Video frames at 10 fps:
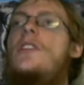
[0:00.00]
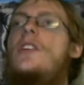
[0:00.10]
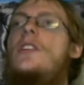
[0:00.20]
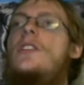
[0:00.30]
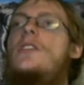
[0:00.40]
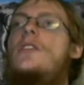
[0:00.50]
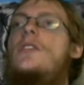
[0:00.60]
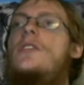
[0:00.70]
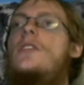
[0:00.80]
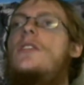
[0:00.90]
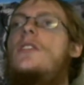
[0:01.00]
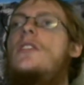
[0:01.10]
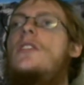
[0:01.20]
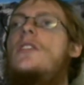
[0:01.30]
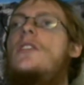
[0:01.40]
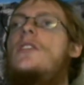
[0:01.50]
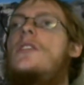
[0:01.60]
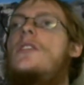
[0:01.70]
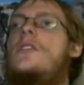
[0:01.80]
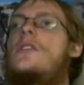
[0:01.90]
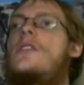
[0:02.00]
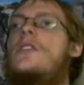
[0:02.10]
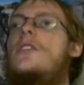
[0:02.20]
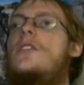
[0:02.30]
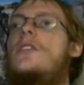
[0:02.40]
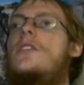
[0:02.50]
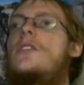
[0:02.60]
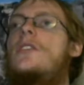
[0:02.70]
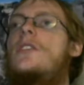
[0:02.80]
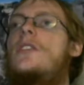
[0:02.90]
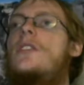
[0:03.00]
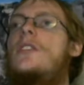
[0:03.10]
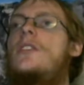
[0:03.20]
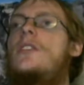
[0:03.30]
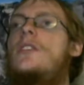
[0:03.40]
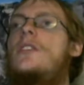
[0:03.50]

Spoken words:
(no one is talking)